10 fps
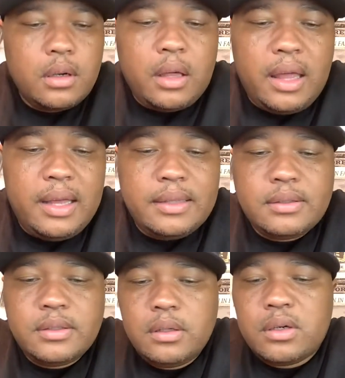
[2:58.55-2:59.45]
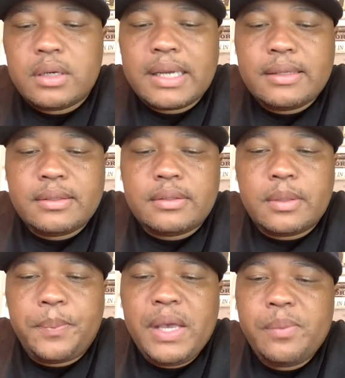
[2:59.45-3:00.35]
and you know, the
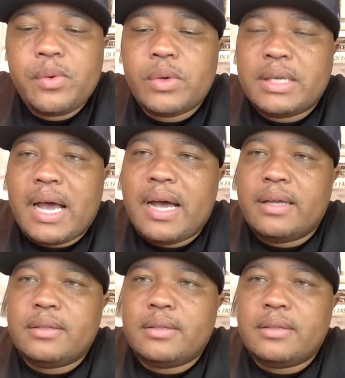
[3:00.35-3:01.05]
people were not